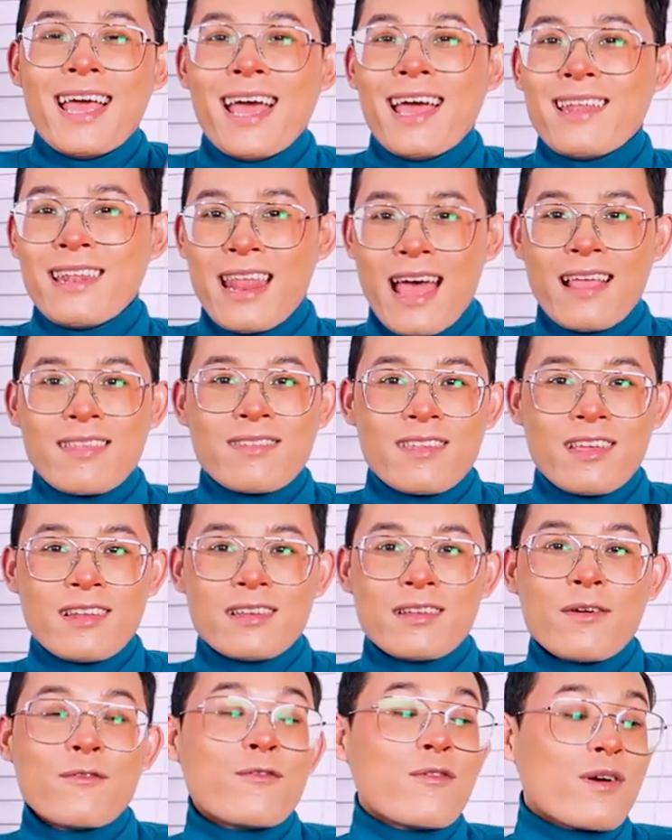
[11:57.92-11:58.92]
And that's
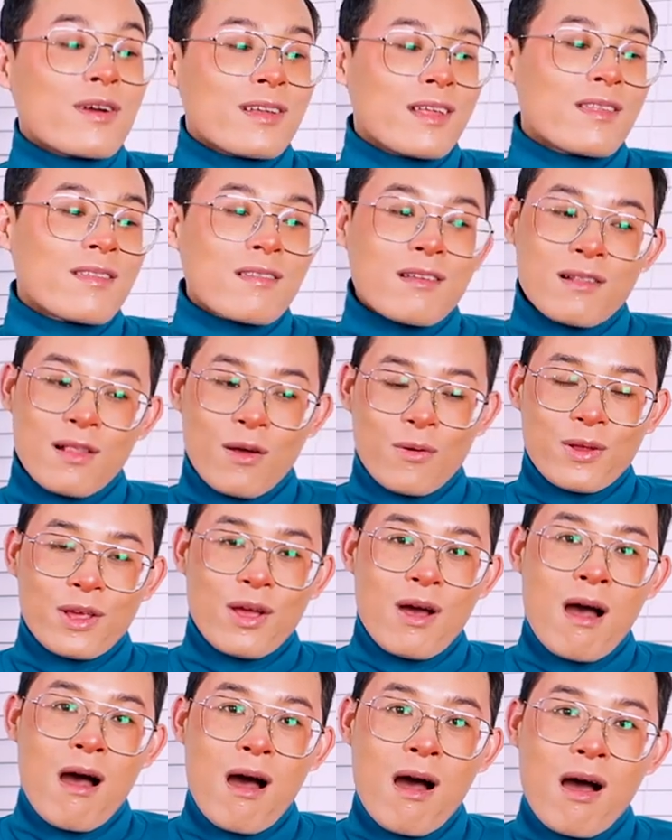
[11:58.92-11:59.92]
it for this
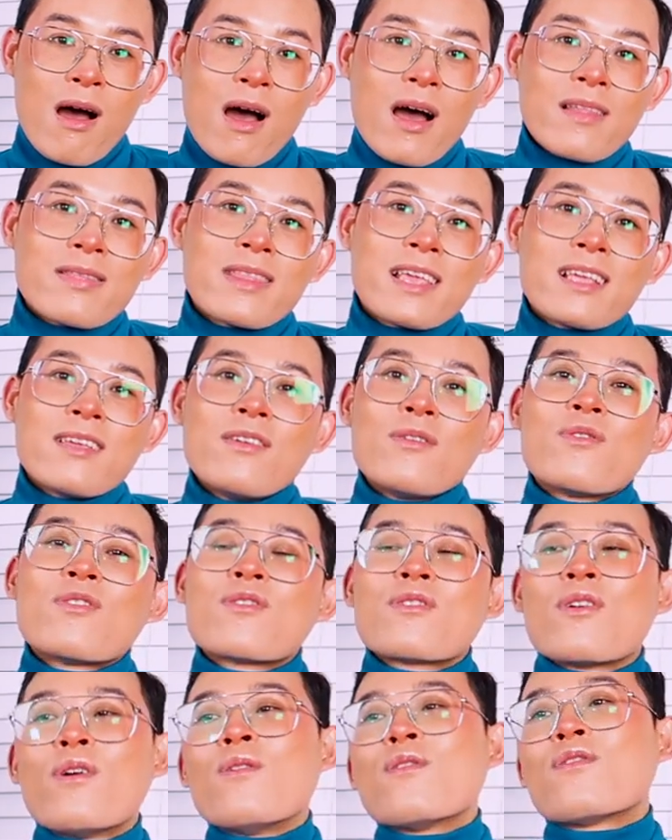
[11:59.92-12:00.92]
clothing haul. Thank you
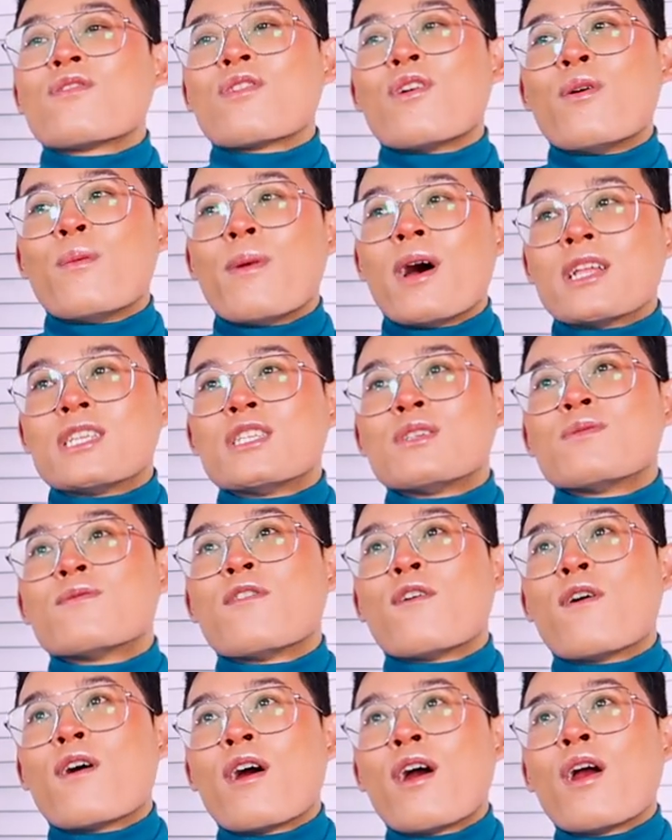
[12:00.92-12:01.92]
so, so much
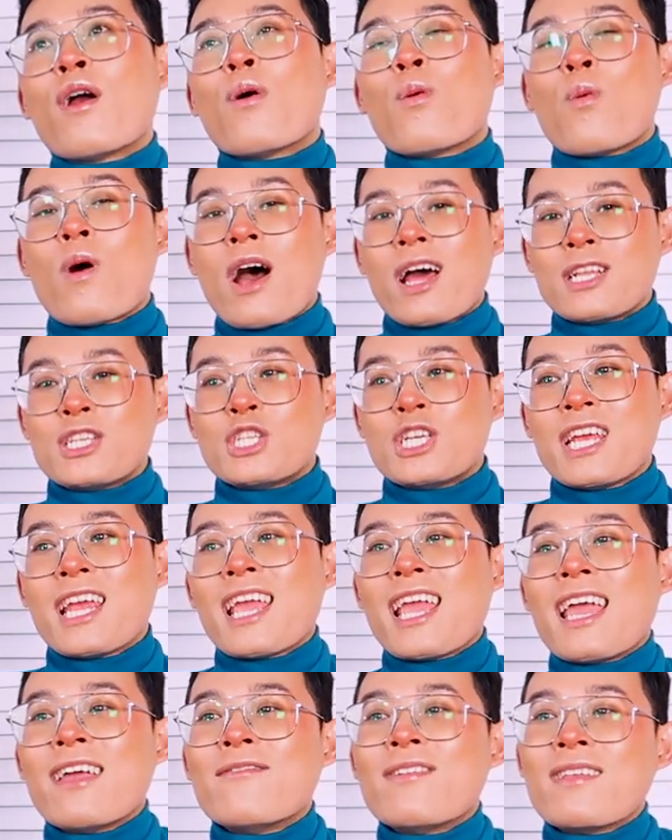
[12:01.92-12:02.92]
for
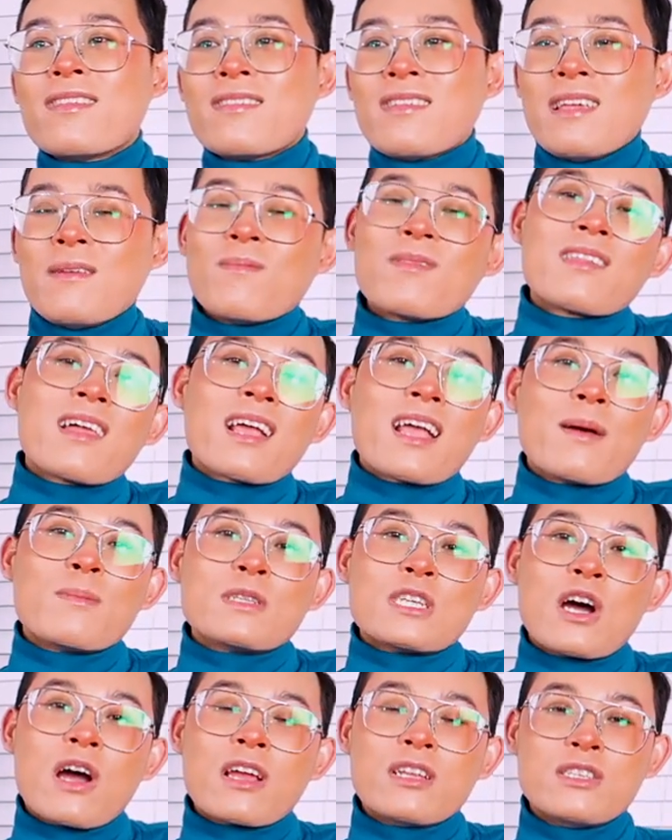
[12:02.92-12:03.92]
watching. If it seems like I'm
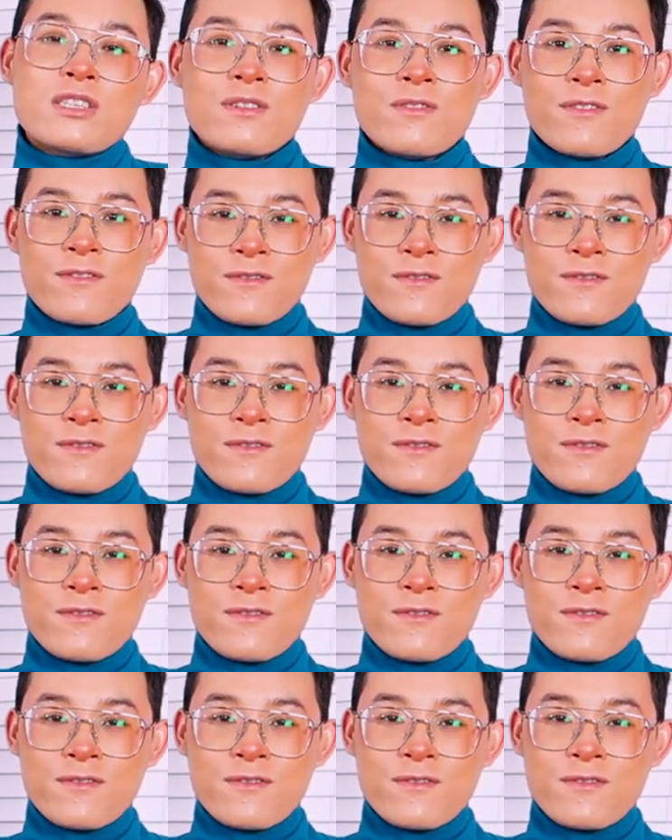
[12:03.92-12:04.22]
talking too